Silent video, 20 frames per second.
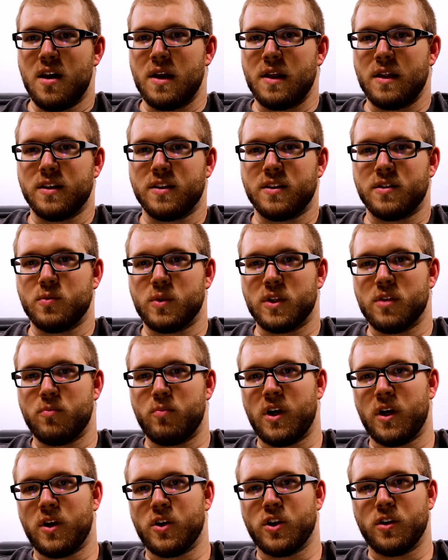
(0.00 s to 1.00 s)
This is what the
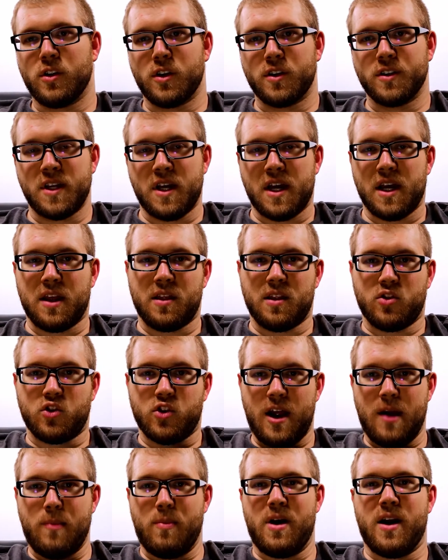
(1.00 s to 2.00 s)
picture looks like. The
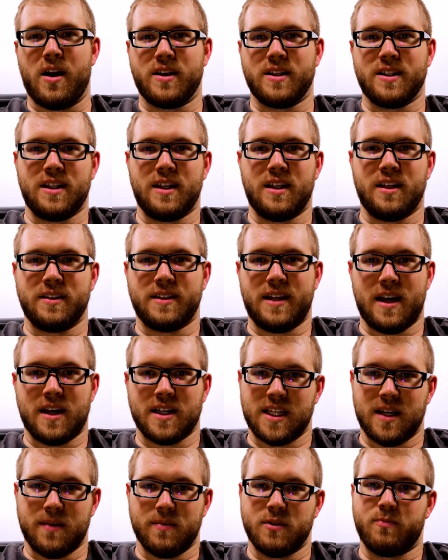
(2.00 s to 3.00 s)
tripod is in the exact
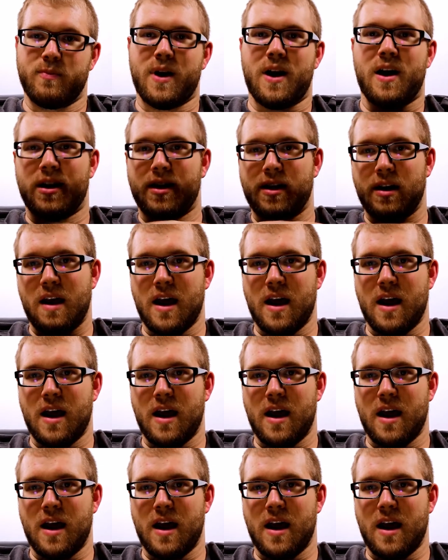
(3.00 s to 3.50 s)
same spot.